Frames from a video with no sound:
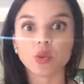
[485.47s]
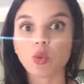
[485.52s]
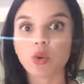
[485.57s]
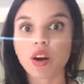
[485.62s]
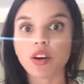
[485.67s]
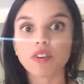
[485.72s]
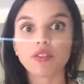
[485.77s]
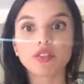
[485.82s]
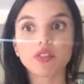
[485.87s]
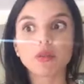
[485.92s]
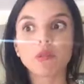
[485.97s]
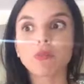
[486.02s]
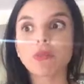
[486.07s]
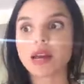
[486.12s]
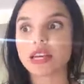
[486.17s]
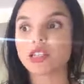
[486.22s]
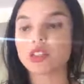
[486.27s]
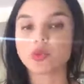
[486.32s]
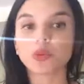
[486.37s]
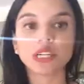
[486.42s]
One of the
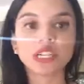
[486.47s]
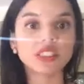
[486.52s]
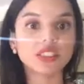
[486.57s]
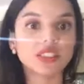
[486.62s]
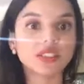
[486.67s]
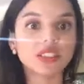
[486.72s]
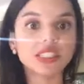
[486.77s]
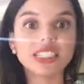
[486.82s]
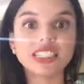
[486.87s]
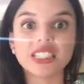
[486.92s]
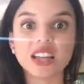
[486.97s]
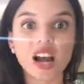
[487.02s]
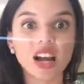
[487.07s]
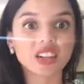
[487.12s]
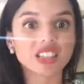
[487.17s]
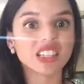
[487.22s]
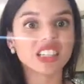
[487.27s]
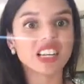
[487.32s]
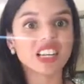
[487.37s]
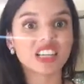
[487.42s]
best ways to
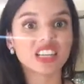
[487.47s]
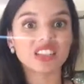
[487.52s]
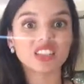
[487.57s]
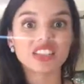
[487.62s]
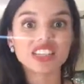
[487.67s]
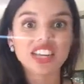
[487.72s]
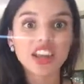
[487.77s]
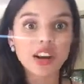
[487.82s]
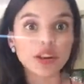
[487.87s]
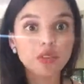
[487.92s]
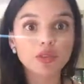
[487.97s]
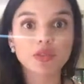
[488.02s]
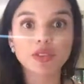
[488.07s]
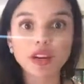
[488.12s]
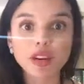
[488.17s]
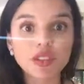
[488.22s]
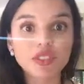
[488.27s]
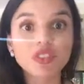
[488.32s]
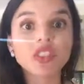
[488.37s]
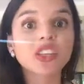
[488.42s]
detoxing is get
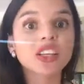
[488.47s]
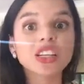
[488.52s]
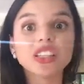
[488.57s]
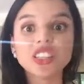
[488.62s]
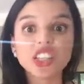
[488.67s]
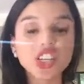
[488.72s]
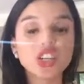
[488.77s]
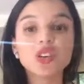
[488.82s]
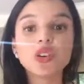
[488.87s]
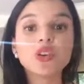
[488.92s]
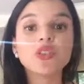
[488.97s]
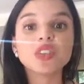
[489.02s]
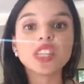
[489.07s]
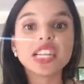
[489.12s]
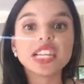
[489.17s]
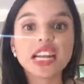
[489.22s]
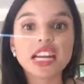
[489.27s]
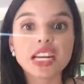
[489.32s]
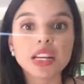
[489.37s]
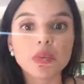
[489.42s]
rid of things that you don't
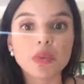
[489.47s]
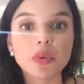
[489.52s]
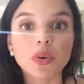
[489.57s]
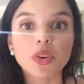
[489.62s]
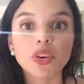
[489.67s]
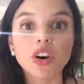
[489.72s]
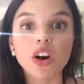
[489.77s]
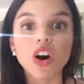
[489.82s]
need anymore.